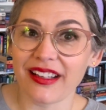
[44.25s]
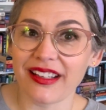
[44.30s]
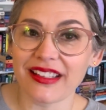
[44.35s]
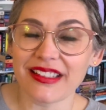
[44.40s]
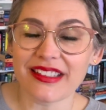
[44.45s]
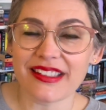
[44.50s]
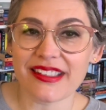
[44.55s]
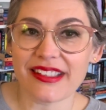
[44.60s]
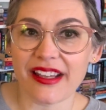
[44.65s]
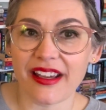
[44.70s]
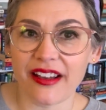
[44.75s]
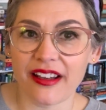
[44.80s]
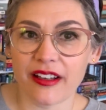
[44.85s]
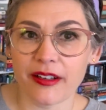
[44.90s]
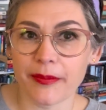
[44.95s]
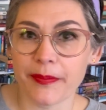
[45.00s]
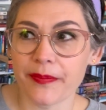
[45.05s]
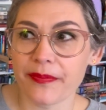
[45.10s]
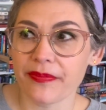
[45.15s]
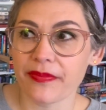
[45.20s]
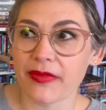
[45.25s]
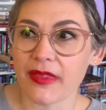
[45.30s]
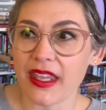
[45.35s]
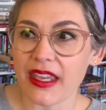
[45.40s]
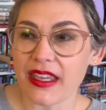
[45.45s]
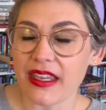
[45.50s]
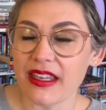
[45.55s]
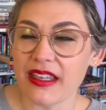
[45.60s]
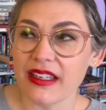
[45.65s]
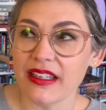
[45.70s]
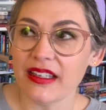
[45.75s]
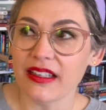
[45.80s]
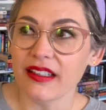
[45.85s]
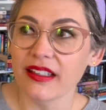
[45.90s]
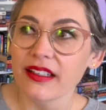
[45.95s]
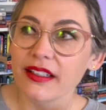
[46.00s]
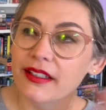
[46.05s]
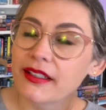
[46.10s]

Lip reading: It's a